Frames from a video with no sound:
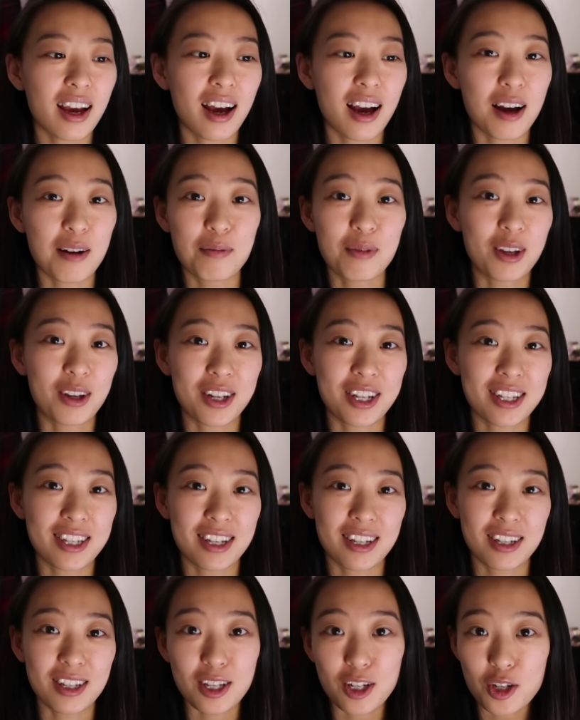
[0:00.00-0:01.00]
I'm not
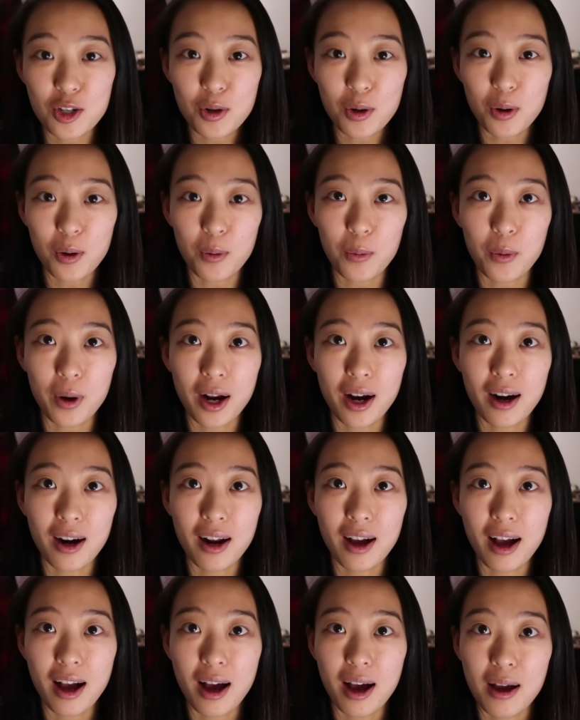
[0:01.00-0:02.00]
exactly sure
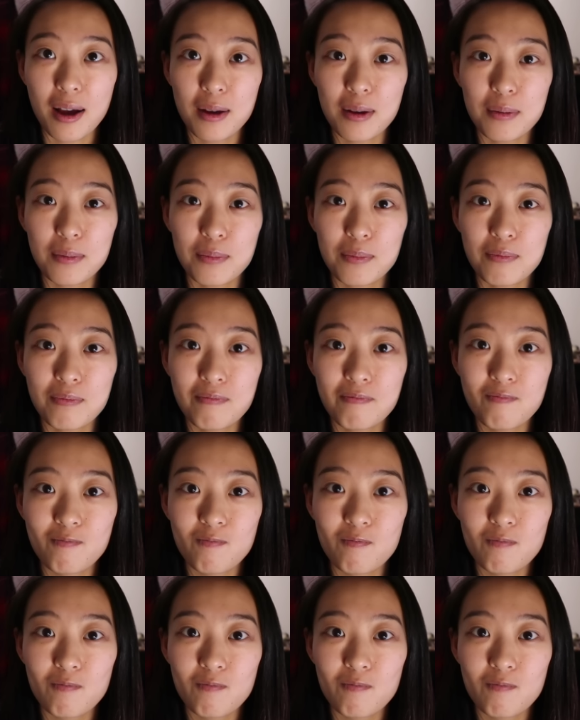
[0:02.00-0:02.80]
where I am